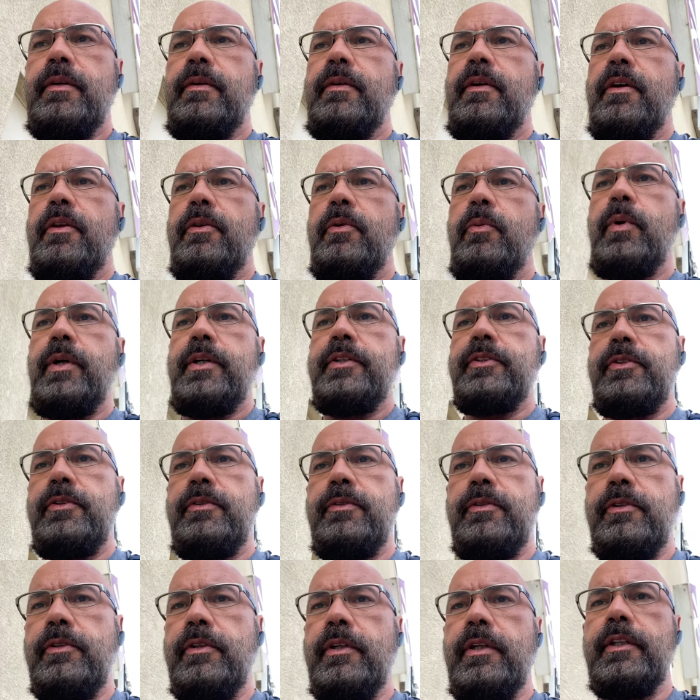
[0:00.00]
Otherwise, you're
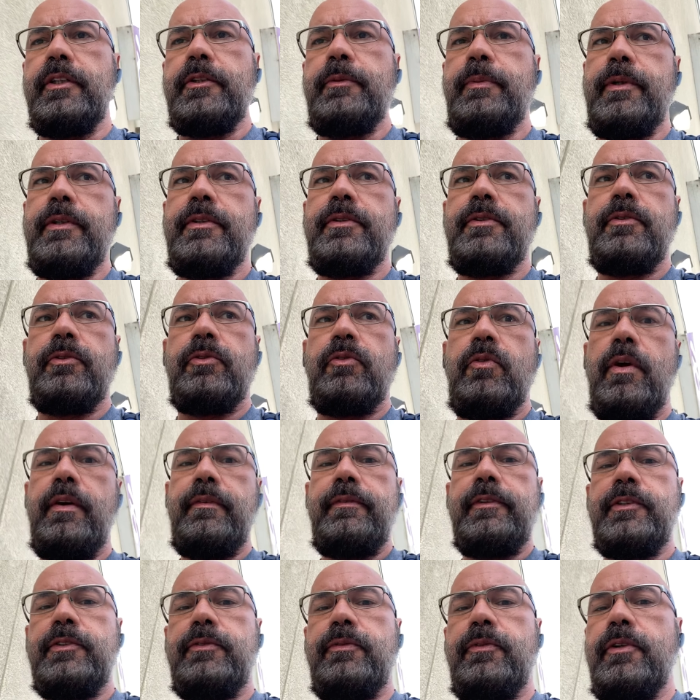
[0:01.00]
going to experience those
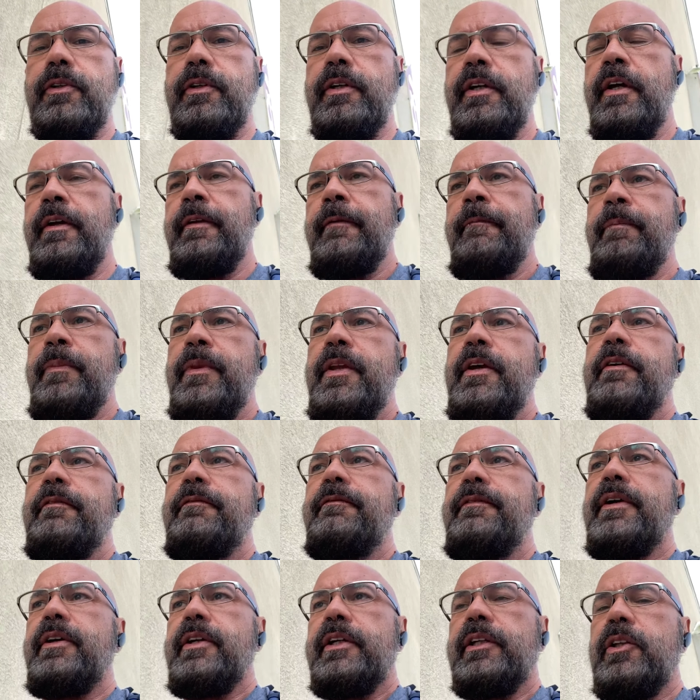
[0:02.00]
cravings for a
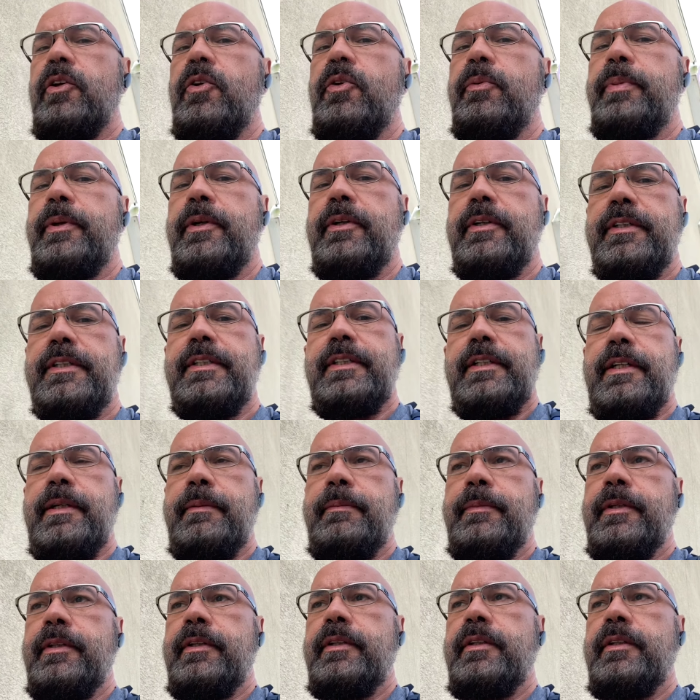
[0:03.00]
very long period of time.